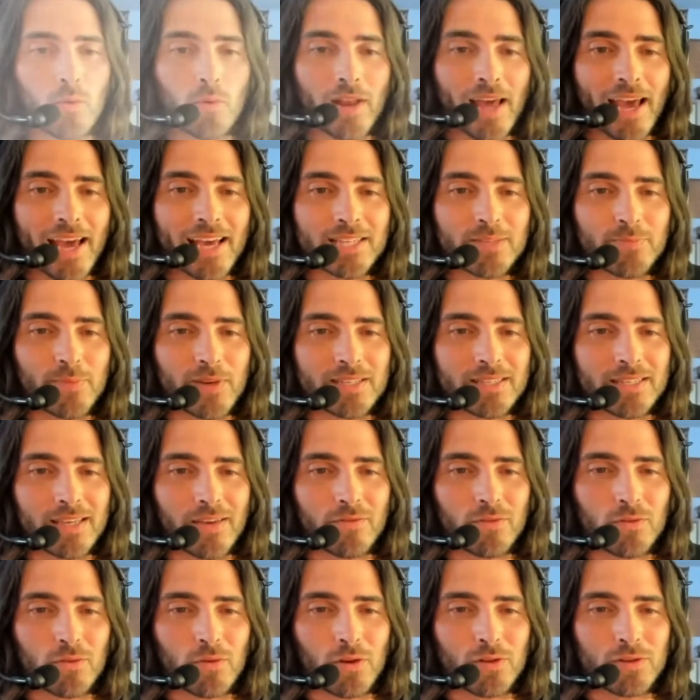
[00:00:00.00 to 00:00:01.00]
I ask my
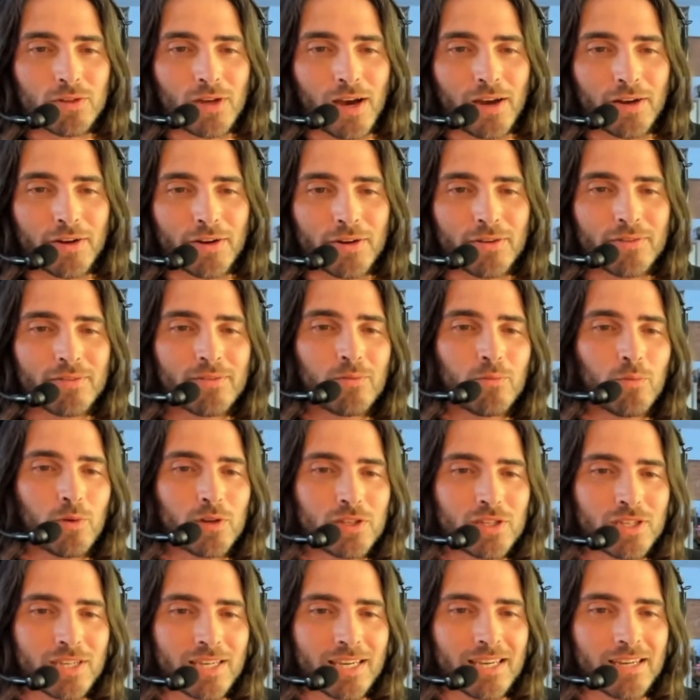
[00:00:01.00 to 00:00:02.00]
7-year-old daughter what she